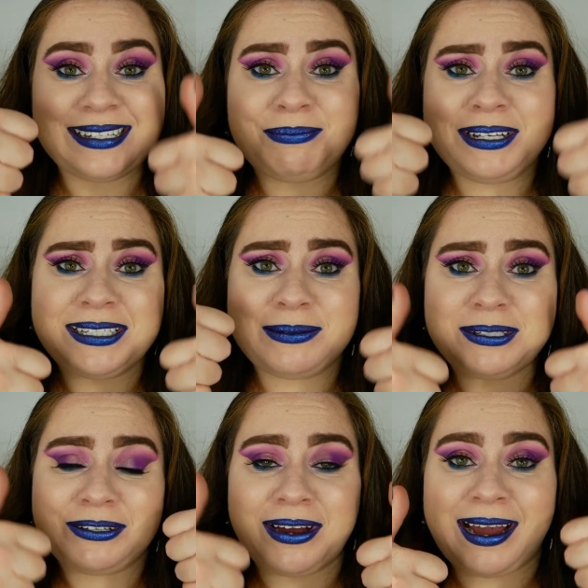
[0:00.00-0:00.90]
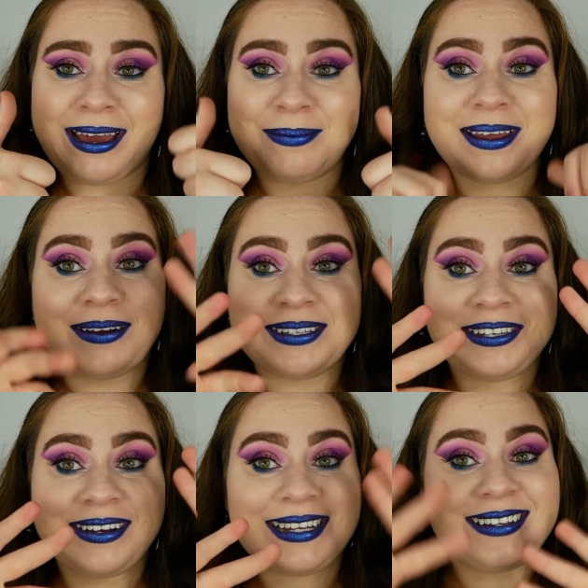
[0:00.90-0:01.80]
Please subscribe, and I'll see
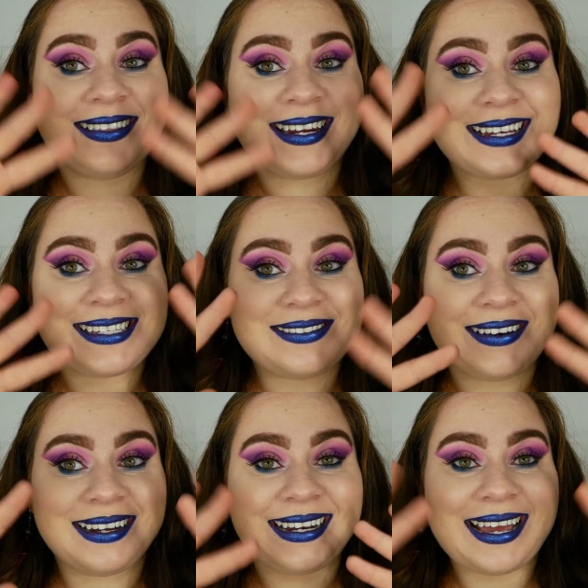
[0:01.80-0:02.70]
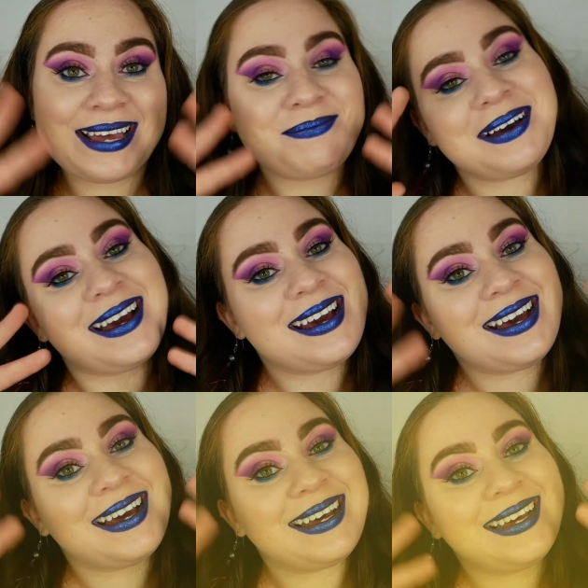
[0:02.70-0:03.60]
you guys on the next one.
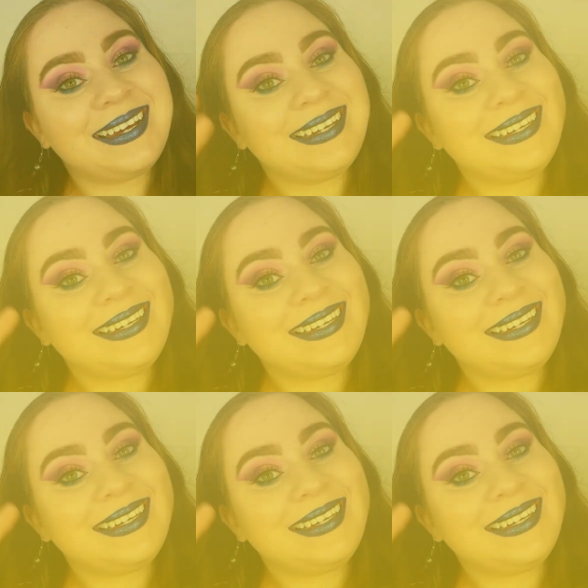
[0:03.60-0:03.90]
Bye.